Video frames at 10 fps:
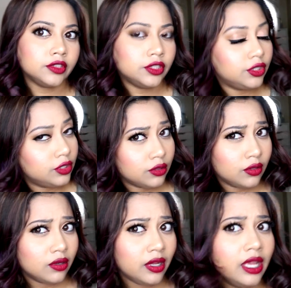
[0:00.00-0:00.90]
So
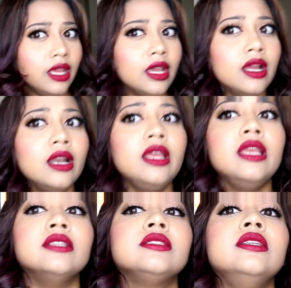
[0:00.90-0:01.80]
here
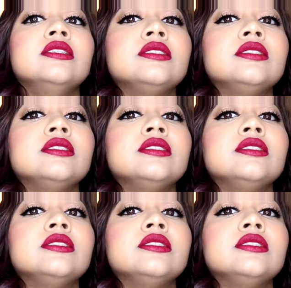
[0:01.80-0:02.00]
is this